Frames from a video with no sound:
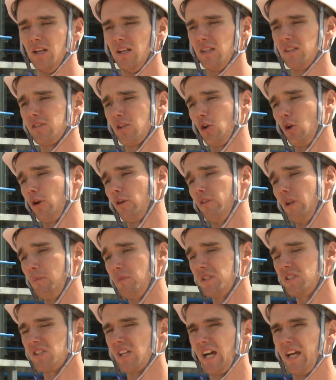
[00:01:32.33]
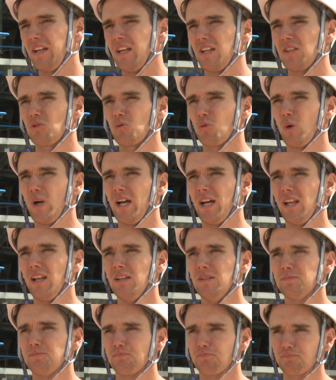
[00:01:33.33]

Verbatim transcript: There's a lot of them in China as well.